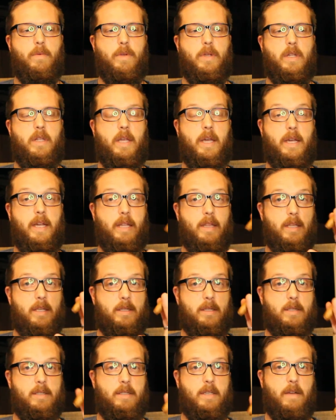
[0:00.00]
I really like,
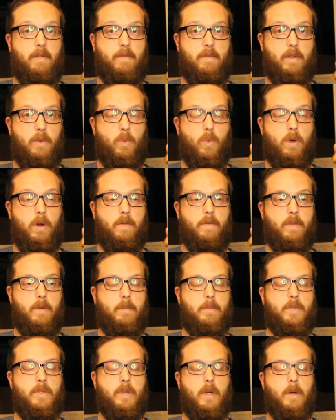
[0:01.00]
and this is definitely
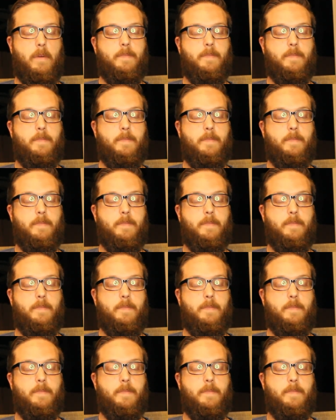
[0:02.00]
one of them.